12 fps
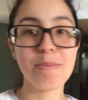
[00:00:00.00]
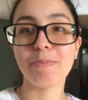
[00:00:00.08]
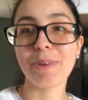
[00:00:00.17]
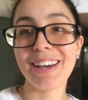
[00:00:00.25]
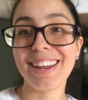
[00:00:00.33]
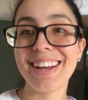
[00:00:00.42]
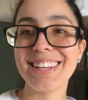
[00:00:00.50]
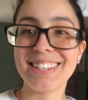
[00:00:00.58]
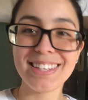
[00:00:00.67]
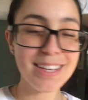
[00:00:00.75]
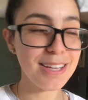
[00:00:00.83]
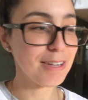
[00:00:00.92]
but I
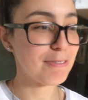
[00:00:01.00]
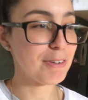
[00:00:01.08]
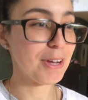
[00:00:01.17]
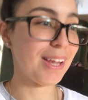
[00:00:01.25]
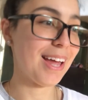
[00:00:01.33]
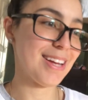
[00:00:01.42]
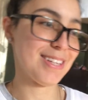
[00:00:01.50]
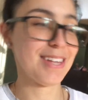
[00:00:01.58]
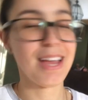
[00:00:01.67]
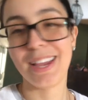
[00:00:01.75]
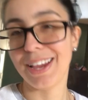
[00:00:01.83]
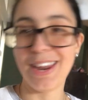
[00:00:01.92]
did feel like
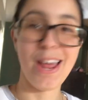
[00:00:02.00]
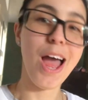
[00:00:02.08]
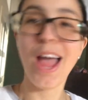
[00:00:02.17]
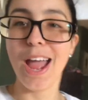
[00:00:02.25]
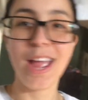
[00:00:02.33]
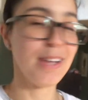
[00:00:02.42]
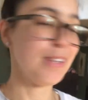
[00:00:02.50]
saying, hey,